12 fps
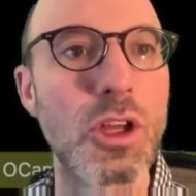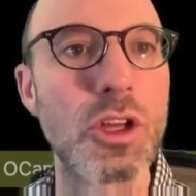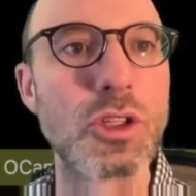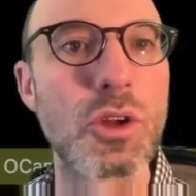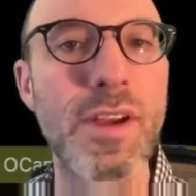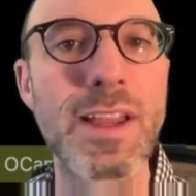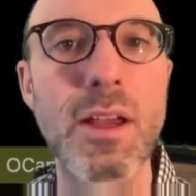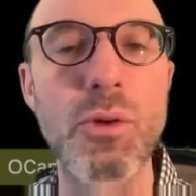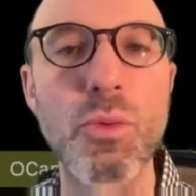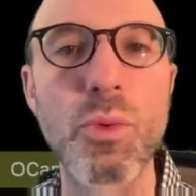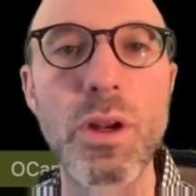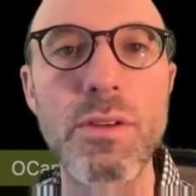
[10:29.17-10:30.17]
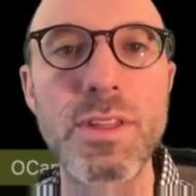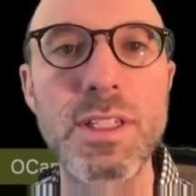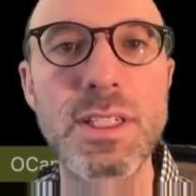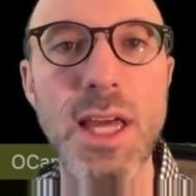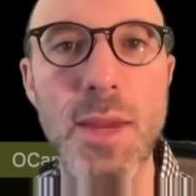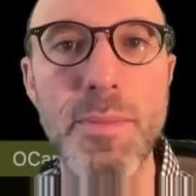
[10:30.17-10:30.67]
So if I get rid of this
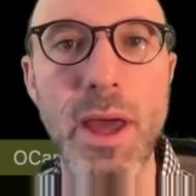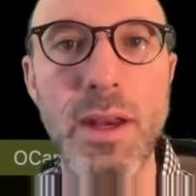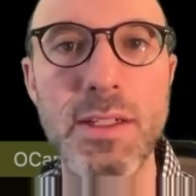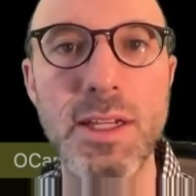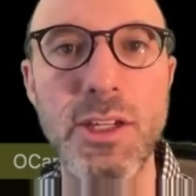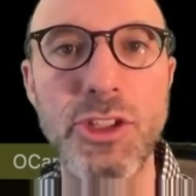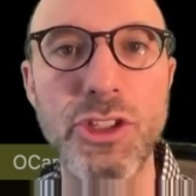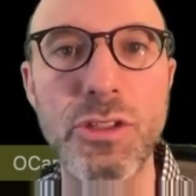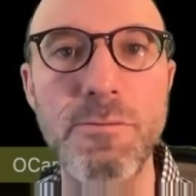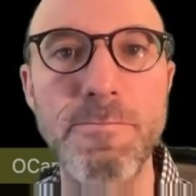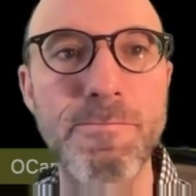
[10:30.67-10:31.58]
type annotation,